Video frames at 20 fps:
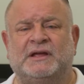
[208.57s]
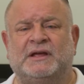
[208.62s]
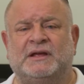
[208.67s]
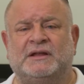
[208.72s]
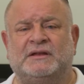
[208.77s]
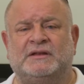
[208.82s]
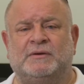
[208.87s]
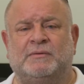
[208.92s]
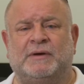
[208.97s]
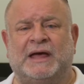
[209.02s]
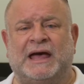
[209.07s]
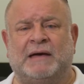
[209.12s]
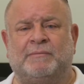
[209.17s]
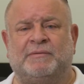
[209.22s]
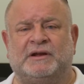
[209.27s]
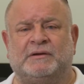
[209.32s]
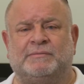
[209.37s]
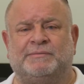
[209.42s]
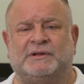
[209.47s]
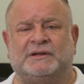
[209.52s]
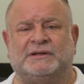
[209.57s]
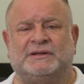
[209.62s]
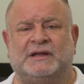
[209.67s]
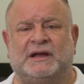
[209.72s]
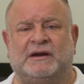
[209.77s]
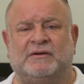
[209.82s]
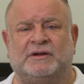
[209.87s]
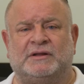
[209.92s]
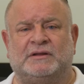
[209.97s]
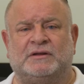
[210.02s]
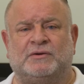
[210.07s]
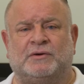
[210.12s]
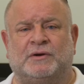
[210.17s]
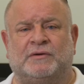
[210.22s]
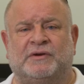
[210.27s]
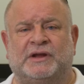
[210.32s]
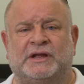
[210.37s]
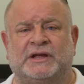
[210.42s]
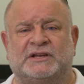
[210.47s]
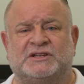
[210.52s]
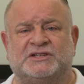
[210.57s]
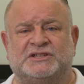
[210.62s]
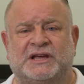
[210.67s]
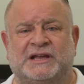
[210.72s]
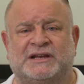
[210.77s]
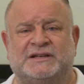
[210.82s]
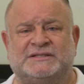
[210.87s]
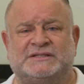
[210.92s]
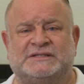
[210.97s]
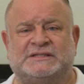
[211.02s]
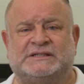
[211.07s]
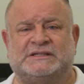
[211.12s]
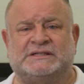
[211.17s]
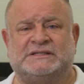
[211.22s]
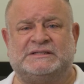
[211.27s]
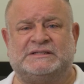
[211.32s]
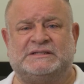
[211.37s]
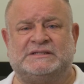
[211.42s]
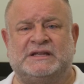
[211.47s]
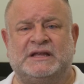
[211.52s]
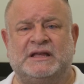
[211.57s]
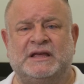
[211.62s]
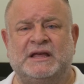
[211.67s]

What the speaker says: into habitable territory in Genesis,